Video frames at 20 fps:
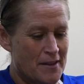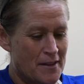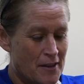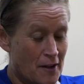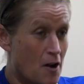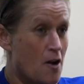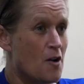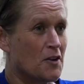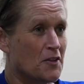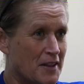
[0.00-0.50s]
the
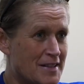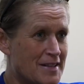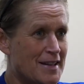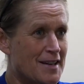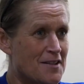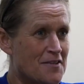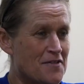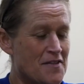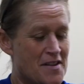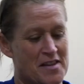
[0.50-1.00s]

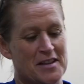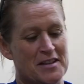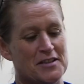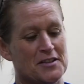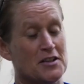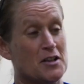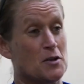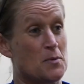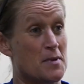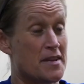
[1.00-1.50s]
cognitive, and it's to
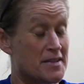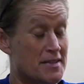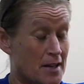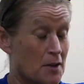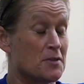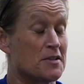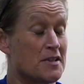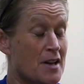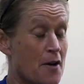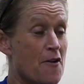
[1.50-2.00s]
do with the
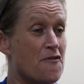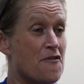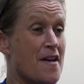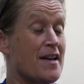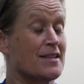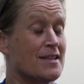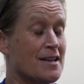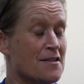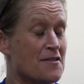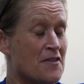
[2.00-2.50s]

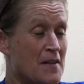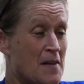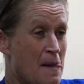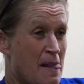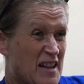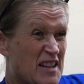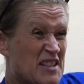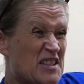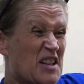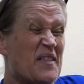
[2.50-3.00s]
socio-affective.
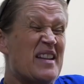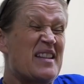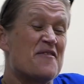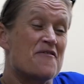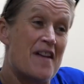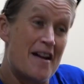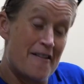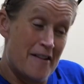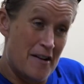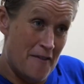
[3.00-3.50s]
So in
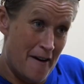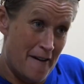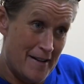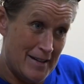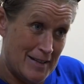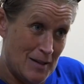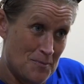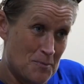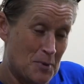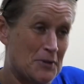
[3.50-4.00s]
very, very
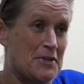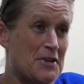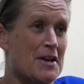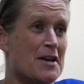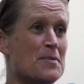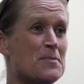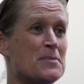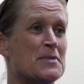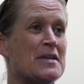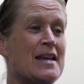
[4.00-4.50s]
simple
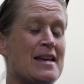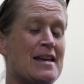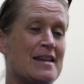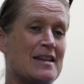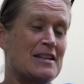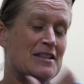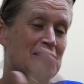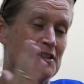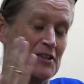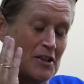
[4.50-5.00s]
terms,
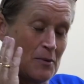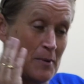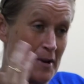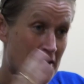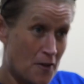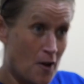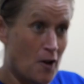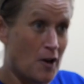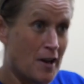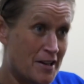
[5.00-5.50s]
it's to do with
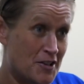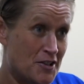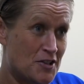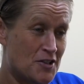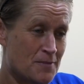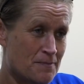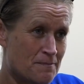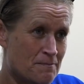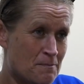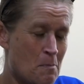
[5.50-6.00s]

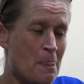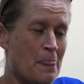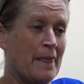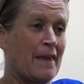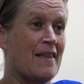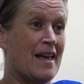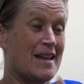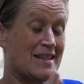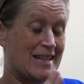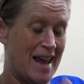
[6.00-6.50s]
knowledge,
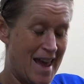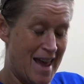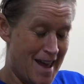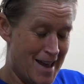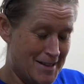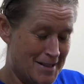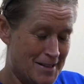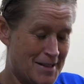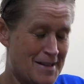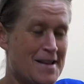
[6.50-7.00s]
that's
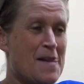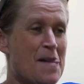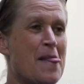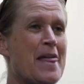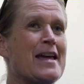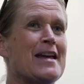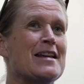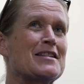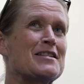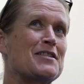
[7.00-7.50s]
head.
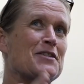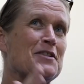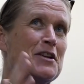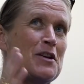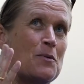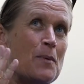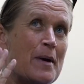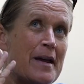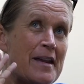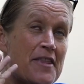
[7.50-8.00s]
It's to do
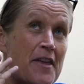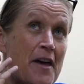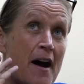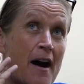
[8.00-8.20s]
with